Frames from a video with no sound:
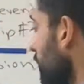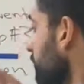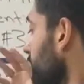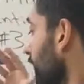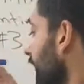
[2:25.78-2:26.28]

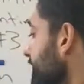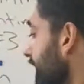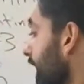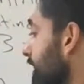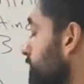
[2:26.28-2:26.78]
The last
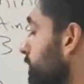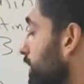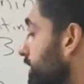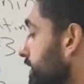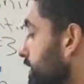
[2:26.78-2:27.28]

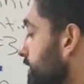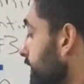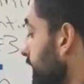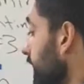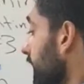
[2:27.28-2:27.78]
aspect is
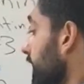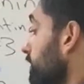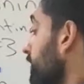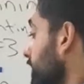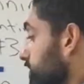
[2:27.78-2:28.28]
an
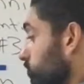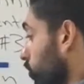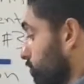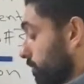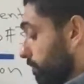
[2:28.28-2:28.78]
effective
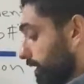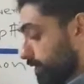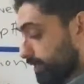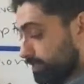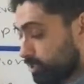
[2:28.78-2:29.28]
warm-up.
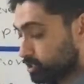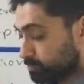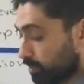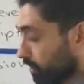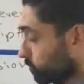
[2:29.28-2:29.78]
Like I touched
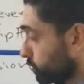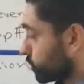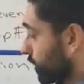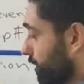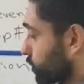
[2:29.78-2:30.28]
upon with
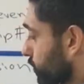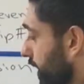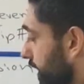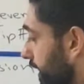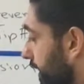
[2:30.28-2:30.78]
strength
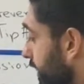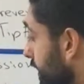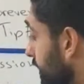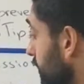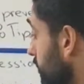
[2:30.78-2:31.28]
training,
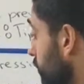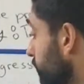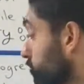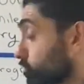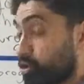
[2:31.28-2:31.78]

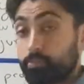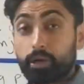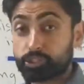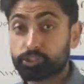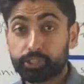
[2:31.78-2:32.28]
there are certain
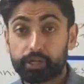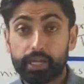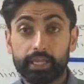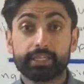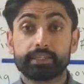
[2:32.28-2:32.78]
muscles
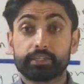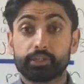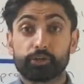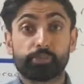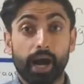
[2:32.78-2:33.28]
in
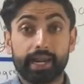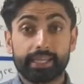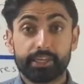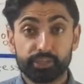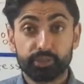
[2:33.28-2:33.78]
your
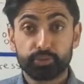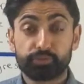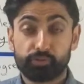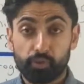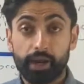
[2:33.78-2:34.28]
body that you use
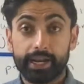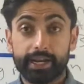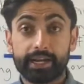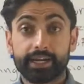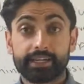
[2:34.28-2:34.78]
for running